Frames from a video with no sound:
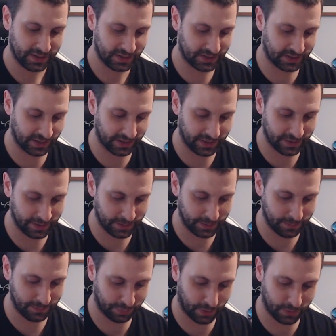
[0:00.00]
stun
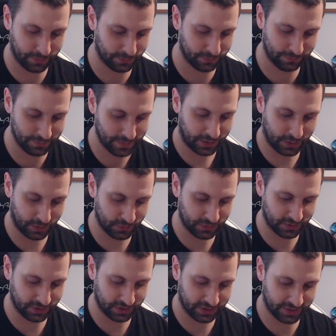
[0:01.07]
them, prone,
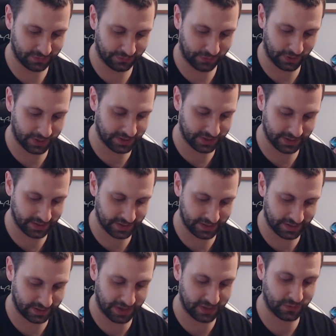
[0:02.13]
unconscious,
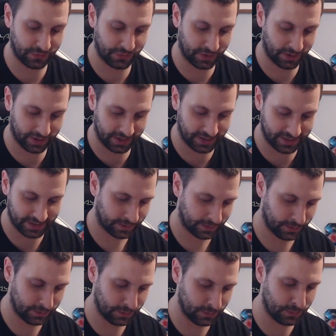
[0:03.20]
frightened, petrified,
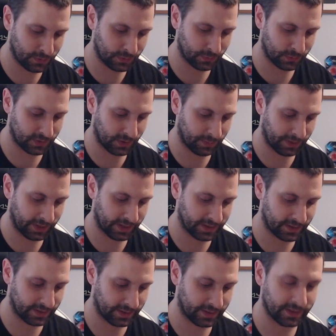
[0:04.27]
do all sorts to your
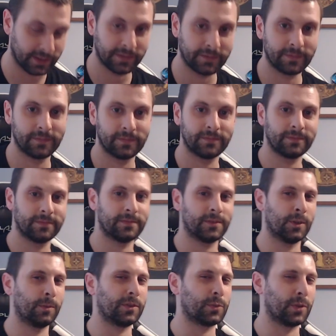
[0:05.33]
players, I don't know.
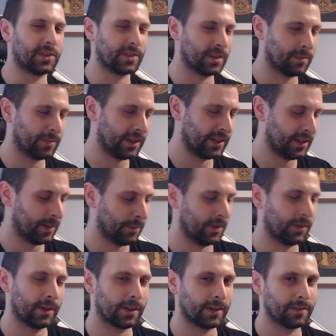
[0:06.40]
You've got to be twisted to be a DM,
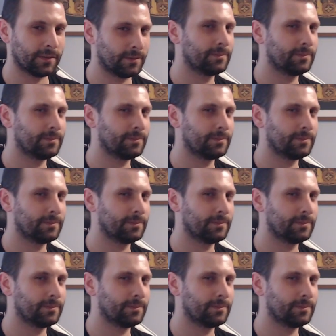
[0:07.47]
I reckon.